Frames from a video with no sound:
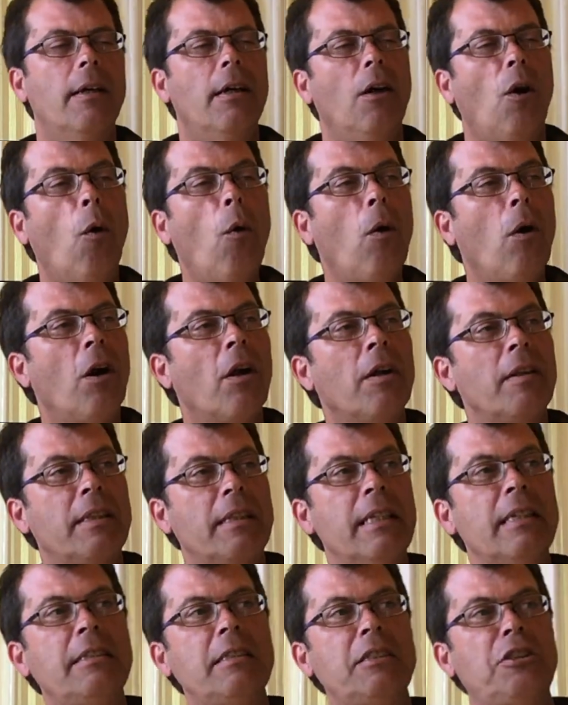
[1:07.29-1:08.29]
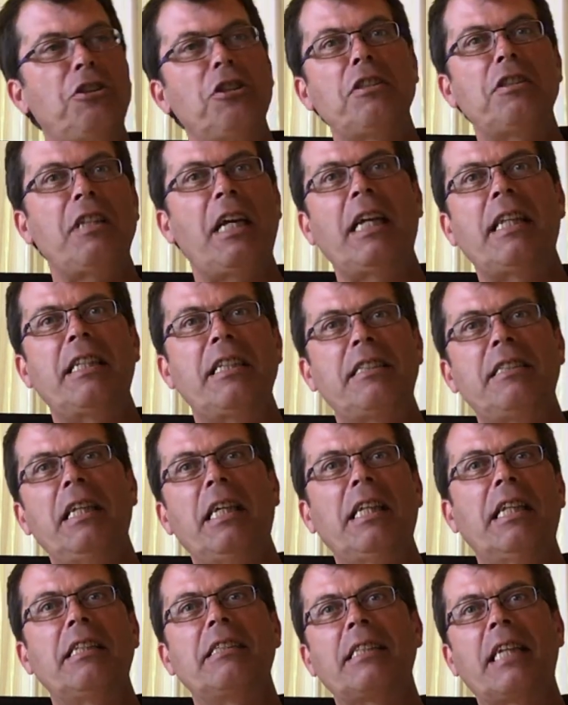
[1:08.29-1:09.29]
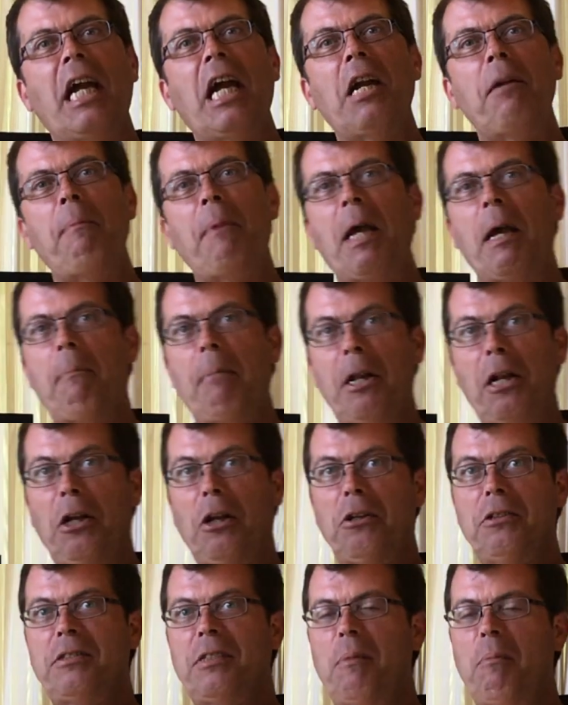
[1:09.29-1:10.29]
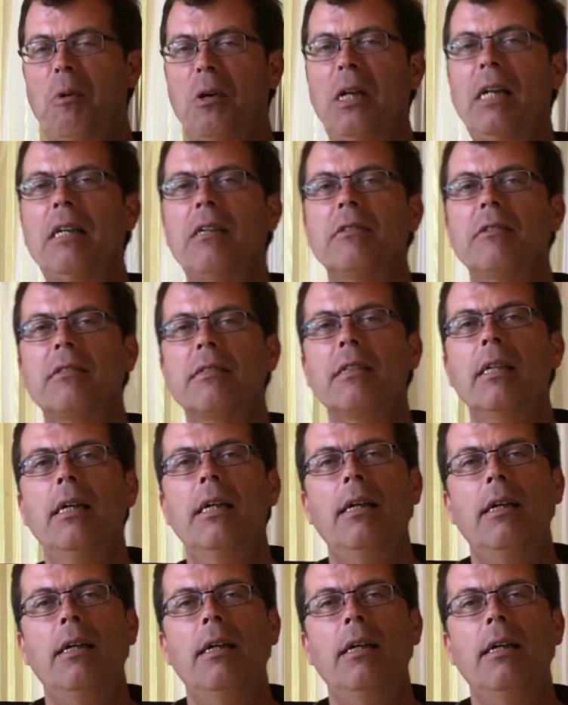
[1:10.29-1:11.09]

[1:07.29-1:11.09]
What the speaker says: Or this is just like this thing that scared me. I better go somewhere else.